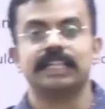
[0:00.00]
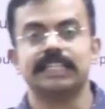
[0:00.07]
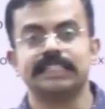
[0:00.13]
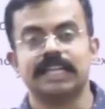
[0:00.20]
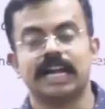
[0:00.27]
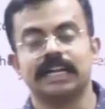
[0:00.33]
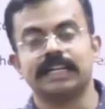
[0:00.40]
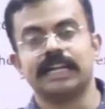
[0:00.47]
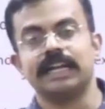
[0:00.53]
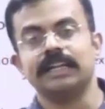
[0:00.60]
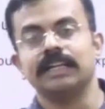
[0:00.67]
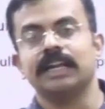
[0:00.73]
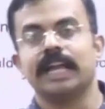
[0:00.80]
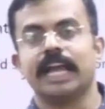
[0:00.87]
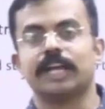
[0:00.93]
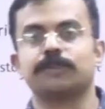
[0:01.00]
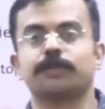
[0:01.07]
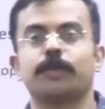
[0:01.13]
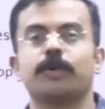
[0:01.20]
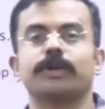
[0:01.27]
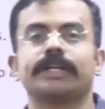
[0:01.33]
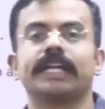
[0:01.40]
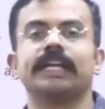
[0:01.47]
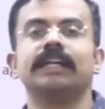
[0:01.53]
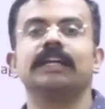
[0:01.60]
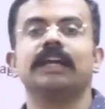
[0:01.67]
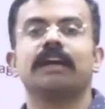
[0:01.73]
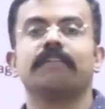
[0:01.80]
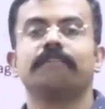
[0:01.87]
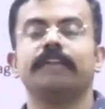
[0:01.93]
they started exporting
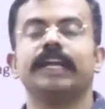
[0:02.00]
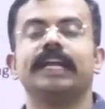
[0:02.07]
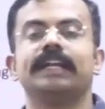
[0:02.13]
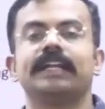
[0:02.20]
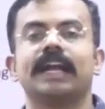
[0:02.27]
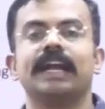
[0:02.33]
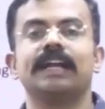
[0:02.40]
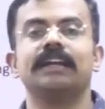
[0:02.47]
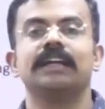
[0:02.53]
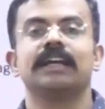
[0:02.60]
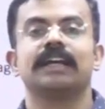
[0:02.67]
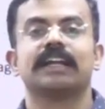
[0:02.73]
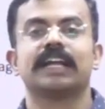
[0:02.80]
wheat and